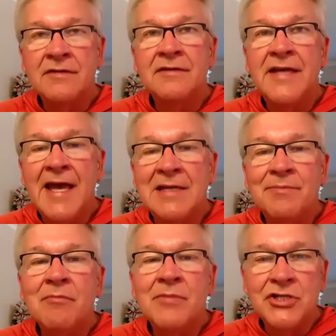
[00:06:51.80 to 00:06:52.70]
gained
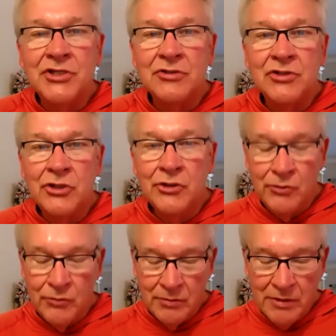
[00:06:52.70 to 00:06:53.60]
permission
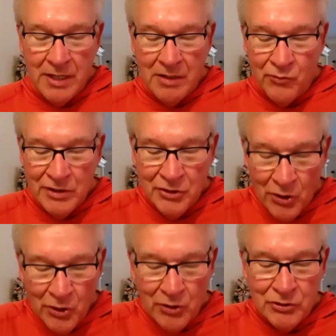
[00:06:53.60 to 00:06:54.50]
to
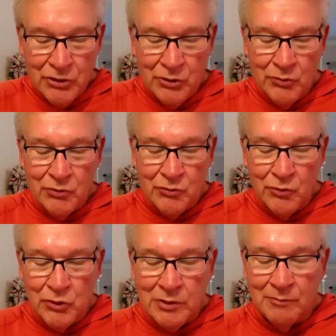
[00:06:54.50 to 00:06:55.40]
return to
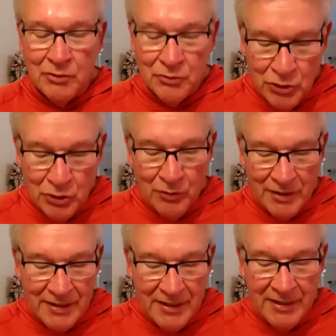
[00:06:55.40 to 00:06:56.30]
Jerusalem to do what
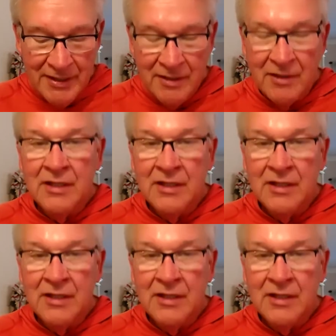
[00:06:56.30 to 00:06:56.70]
he